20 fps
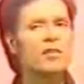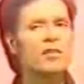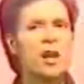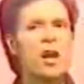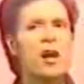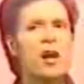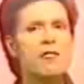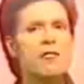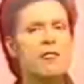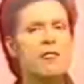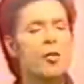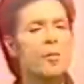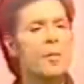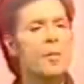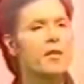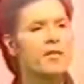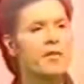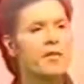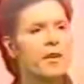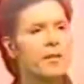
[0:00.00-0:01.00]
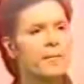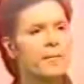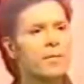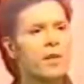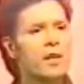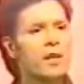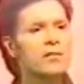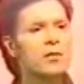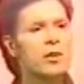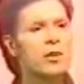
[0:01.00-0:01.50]
it's an art form out there.
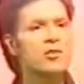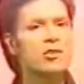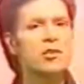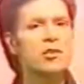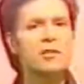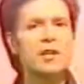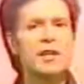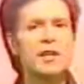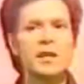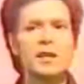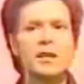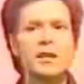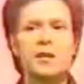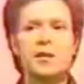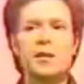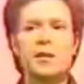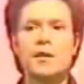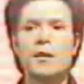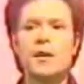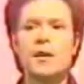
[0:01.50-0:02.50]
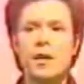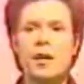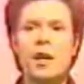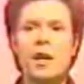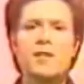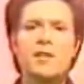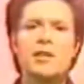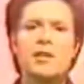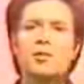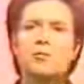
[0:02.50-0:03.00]
It's not just like a
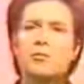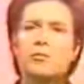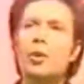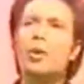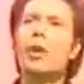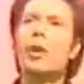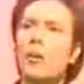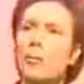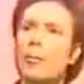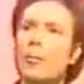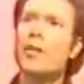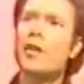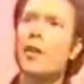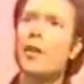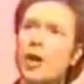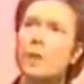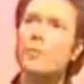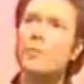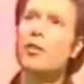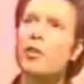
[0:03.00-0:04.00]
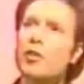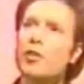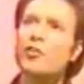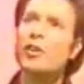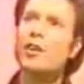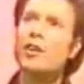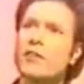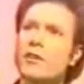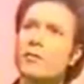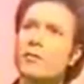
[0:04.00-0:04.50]
kite that you pull up and then hope that it
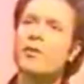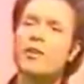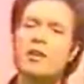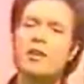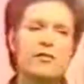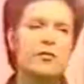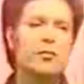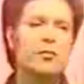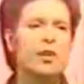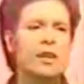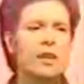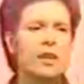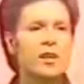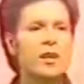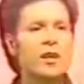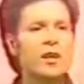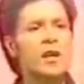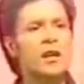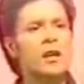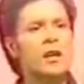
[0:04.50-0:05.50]
stays up with enough wind.